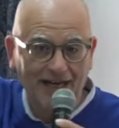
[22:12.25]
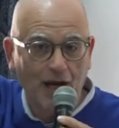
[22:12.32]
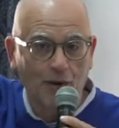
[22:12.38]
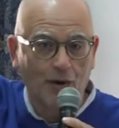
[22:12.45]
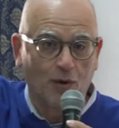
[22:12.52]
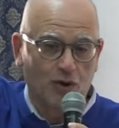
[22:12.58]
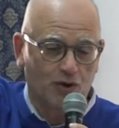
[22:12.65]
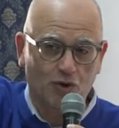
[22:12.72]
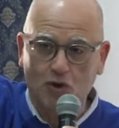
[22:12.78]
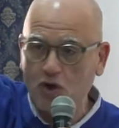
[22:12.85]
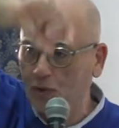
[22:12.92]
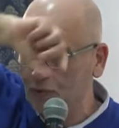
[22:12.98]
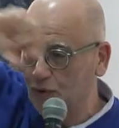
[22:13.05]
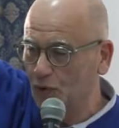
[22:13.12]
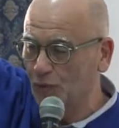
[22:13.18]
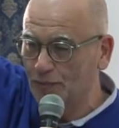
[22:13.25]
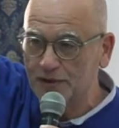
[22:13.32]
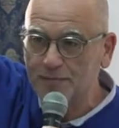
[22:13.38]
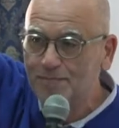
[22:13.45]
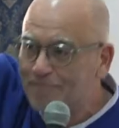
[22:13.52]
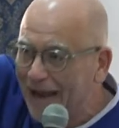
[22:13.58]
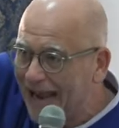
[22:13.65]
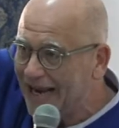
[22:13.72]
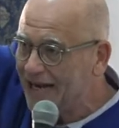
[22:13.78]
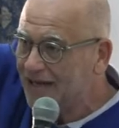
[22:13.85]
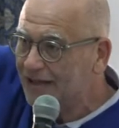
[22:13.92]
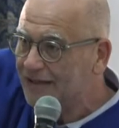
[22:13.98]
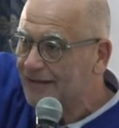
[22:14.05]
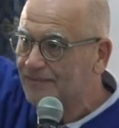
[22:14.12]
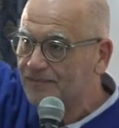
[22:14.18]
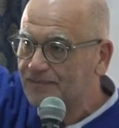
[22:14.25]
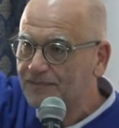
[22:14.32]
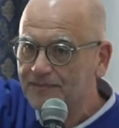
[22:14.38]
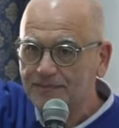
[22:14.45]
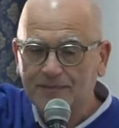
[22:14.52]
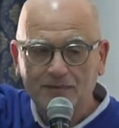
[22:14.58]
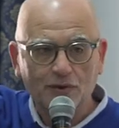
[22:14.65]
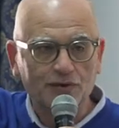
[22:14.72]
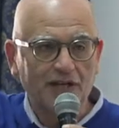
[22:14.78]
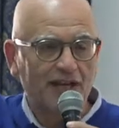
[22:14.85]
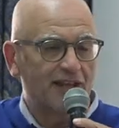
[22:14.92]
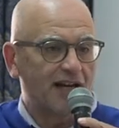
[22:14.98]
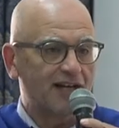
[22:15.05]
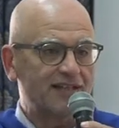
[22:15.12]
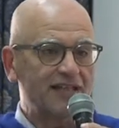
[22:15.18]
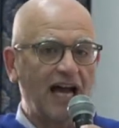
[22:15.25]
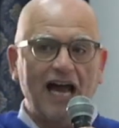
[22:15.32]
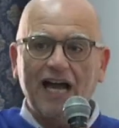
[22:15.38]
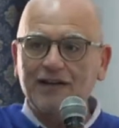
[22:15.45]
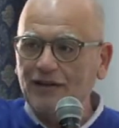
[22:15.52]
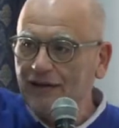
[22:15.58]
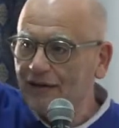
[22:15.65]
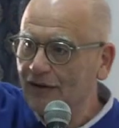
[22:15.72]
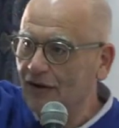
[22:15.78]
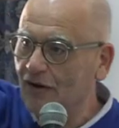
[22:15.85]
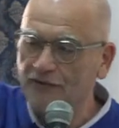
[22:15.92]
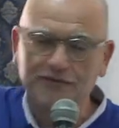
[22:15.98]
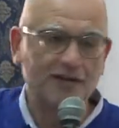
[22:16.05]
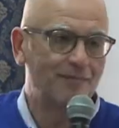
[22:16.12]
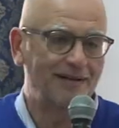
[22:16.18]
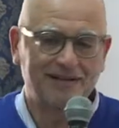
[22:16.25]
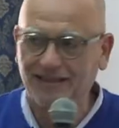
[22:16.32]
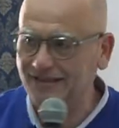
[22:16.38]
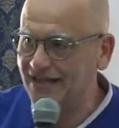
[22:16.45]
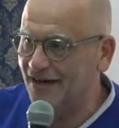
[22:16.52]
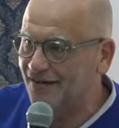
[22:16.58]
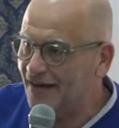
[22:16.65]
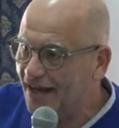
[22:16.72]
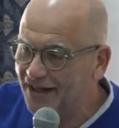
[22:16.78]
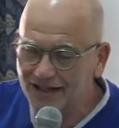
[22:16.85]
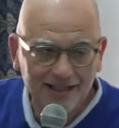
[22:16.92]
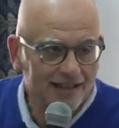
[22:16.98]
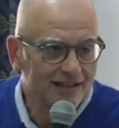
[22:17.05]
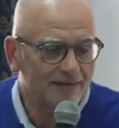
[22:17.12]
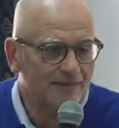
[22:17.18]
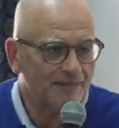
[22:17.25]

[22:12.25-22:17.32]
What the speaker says: Now he wants to go to Spain, to the other side of the Mediterranean.